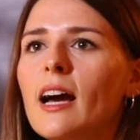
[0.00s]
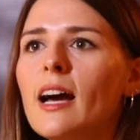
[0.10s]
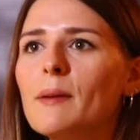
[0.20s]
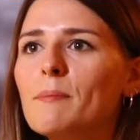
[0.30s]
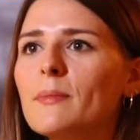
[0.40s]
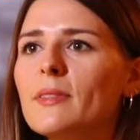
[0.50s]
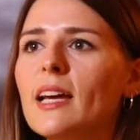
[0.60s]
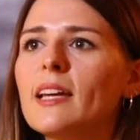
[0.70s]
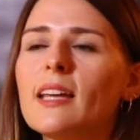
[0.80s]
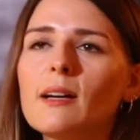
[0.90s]
Um,
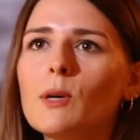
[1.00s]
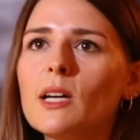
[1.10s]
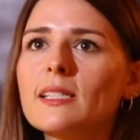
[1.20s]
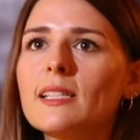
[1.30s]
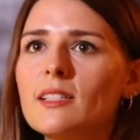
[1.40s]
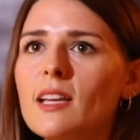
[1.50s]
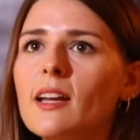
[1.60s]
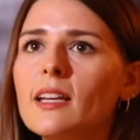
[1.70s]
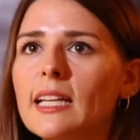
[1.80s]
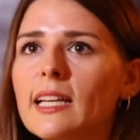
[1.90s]
and that works
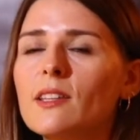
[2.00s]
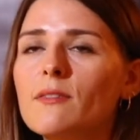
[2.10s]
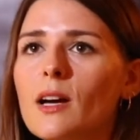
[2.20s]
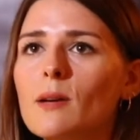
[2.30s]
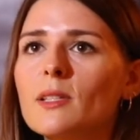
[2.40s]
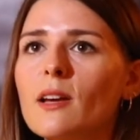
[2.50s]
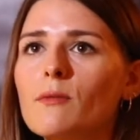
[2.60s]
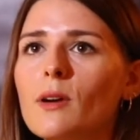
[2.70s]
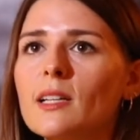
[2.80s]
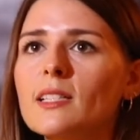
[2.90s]
internally at the firms
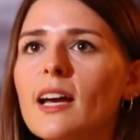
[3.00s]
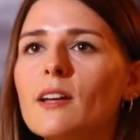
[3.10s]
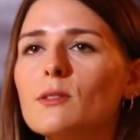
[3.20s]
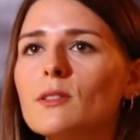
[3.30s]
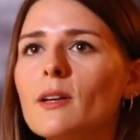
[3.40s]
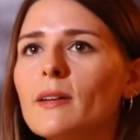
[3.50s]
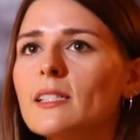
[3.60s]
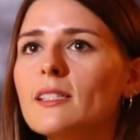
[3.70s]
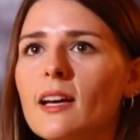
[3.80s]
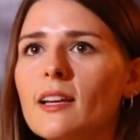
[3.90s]
I've worked at and also
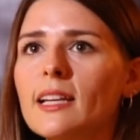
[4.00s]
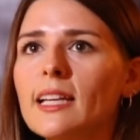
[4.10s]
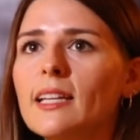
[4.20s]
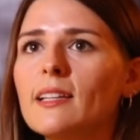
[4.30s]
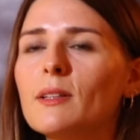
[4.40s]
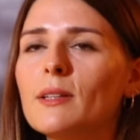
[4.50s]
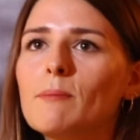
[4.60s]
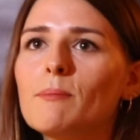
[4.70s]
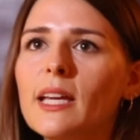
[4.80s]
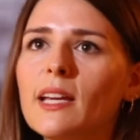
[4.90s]
externally
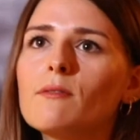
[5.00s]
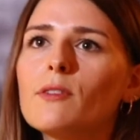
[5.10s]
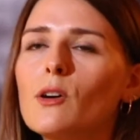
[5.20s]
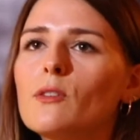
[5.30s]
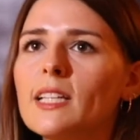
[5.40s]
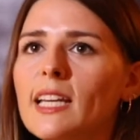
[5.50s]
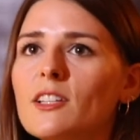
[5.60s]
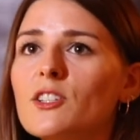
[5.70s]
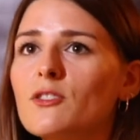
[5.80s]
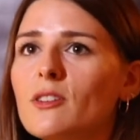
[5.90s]
in being involved in
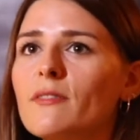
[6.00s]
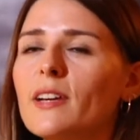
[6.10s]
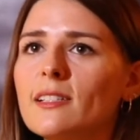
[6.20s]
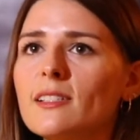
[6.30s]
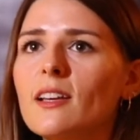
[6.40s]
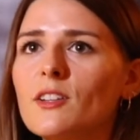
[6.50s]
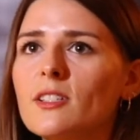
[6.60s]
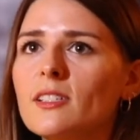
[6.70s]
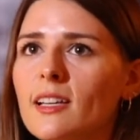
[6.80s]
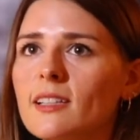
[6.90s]
industry events such
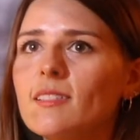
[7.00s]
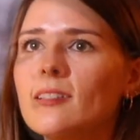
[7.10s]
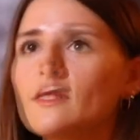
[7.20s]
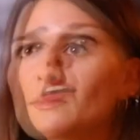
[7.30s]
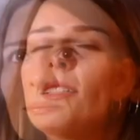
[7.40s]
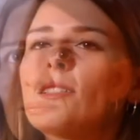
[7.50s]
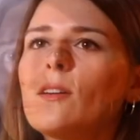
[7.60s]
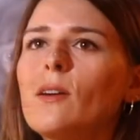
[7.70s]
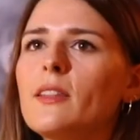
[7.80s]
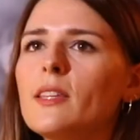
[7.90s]
as this.
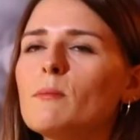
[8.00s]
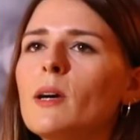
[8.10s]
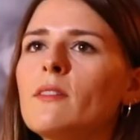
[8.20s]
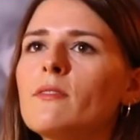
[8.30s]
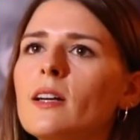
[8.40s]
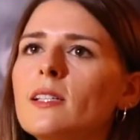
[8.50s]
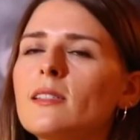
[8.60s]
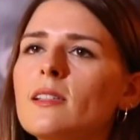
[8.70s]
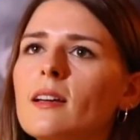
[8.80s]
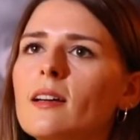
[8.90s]
So I think my
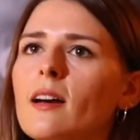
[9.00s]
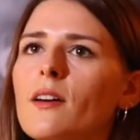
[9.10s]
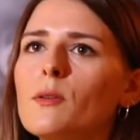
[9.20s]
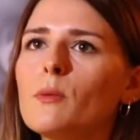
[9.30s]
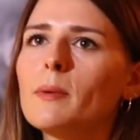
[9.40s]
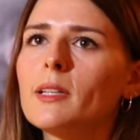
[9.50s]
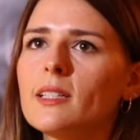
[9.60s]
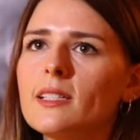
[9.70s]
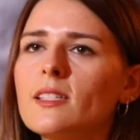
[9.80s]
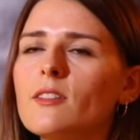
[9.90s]
advice to other women
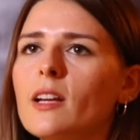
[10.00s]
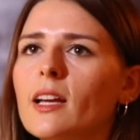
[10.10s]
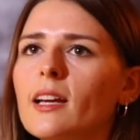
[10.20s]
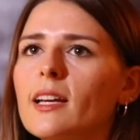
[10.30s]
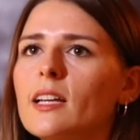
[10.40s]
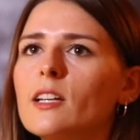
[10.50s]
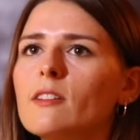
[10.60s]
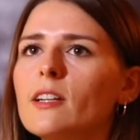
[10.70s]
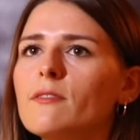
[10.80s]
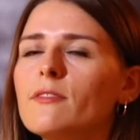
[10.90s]
considering a
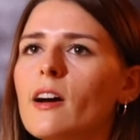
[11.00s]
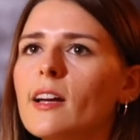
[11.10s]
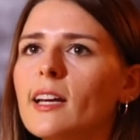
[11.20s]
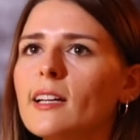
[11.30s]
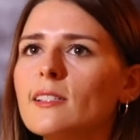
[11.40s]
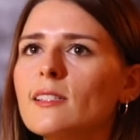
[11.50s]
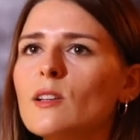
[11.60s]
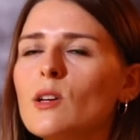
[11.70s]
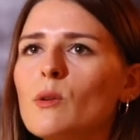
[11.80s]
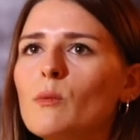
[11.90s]
career in finance
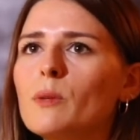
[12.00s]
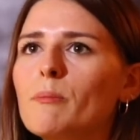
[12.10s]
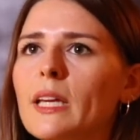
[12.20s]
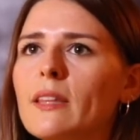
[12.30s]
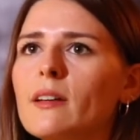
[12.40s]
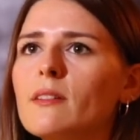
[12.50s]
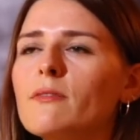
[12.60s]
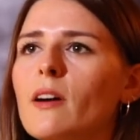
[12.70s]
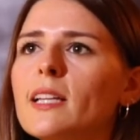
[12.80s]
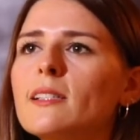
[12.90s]
would be that
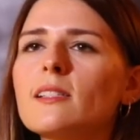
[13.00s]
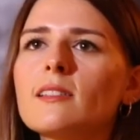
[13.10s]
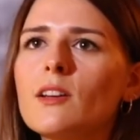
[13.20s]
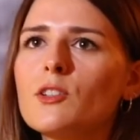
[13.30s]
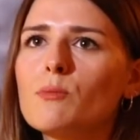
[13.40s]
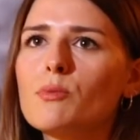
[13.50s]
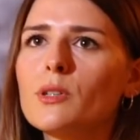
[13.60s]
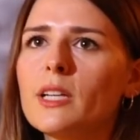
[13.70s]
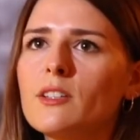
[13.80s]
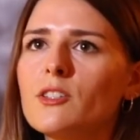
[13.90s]
finance is such a
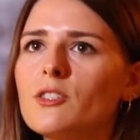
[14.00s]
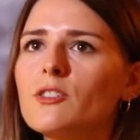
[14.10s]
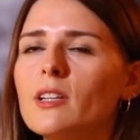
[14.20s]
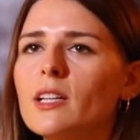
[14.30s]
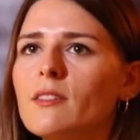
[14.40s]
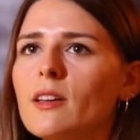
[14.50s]
broad industry.